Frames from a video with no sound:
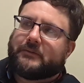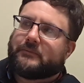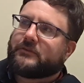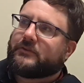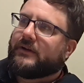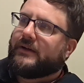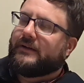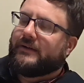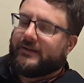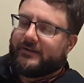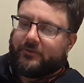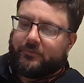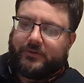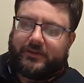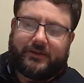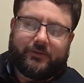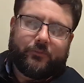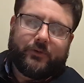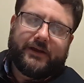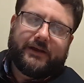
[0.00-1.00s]
I'm trying not to
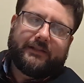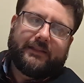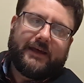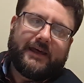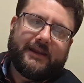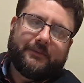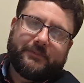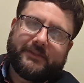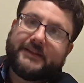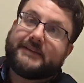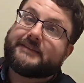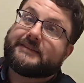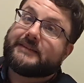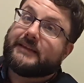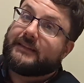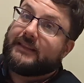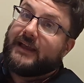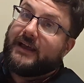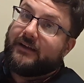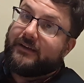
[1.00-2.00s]
really wail at it, but this is
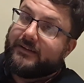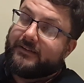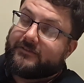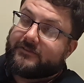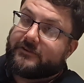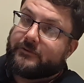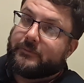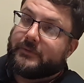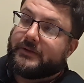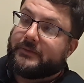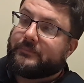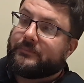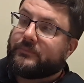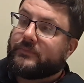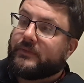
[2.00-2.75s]
a loud instrument.